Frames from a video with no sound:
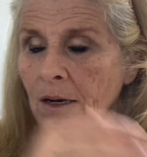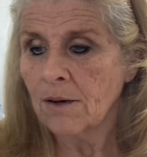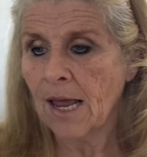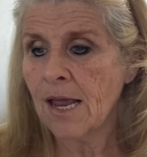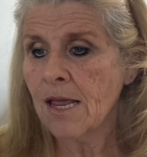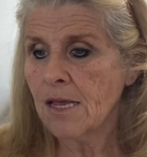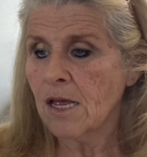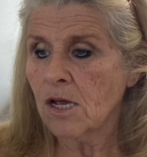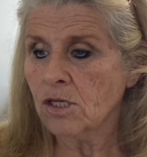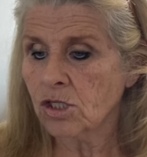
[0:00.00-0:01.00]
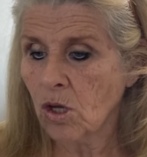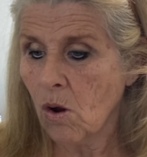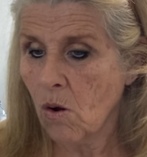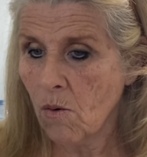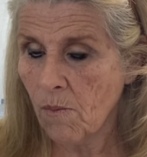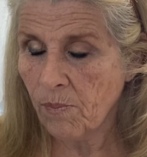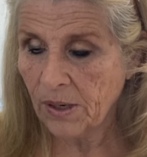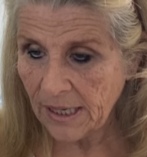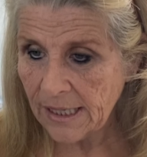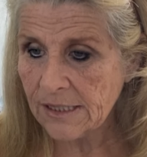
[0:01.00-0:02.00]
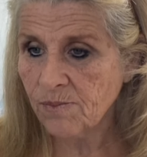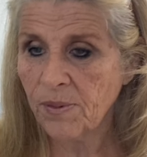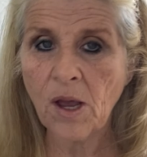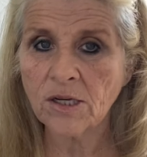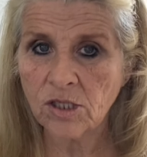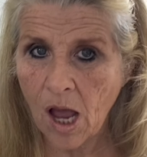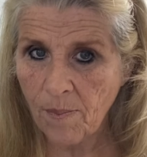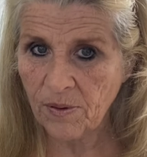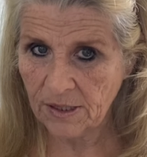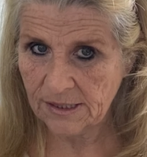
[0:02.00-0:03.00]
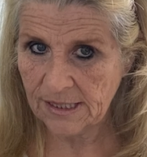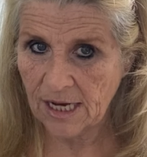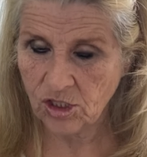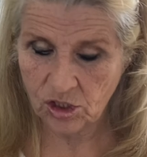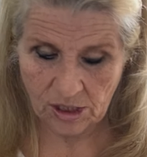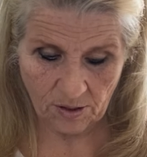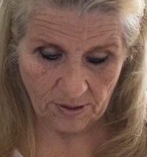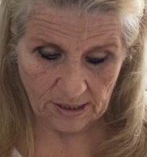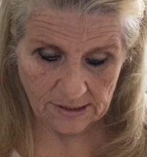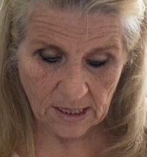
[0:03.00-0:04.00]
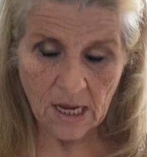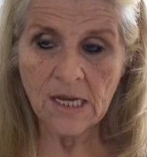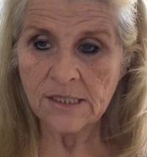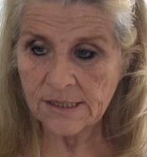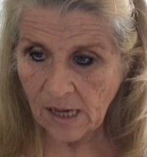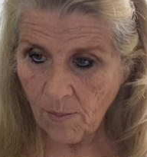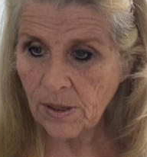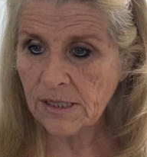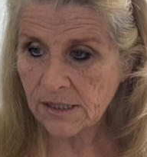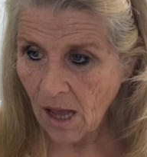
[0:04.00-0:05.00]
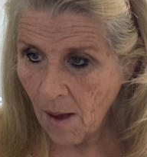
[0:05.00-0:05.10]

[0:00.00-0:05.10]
Okay? So please be on top of this, Sagittarius. Someone is